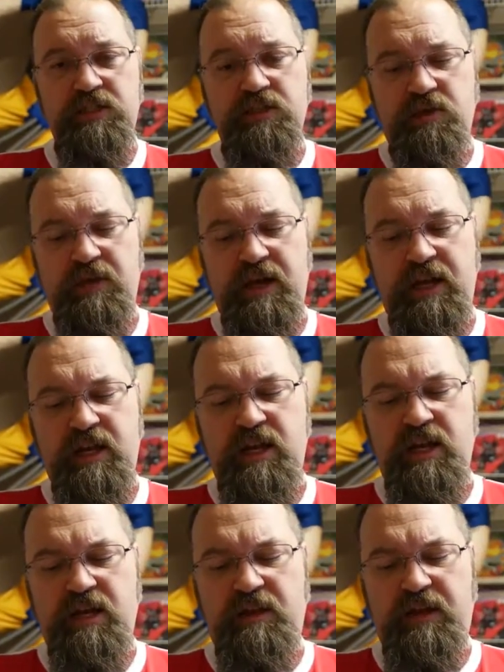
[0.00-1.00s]
so that
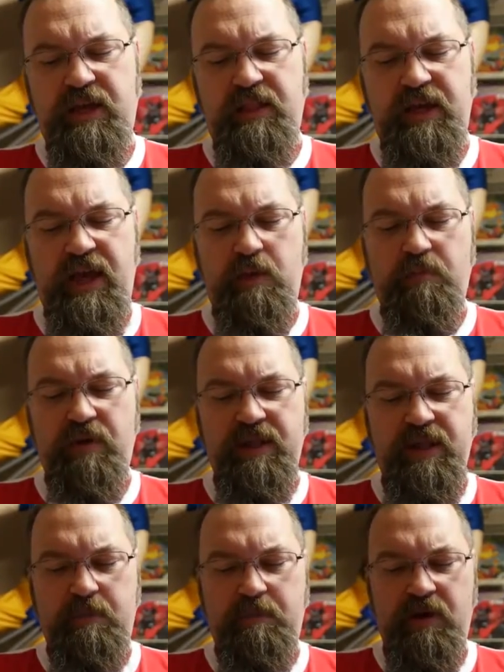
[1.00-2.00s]
they they can't
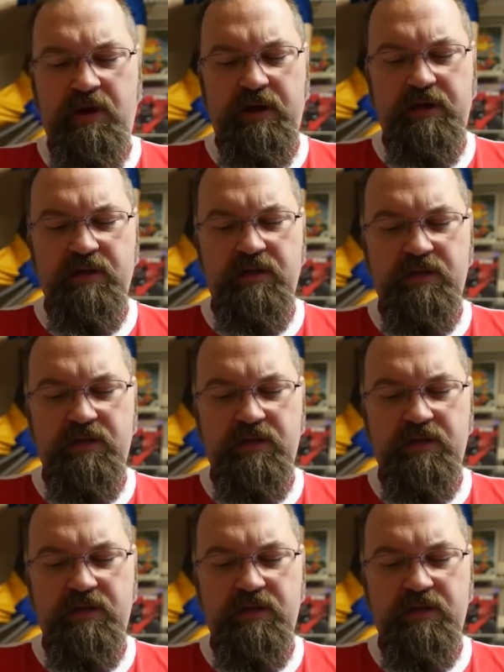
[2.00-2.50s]
break that bond.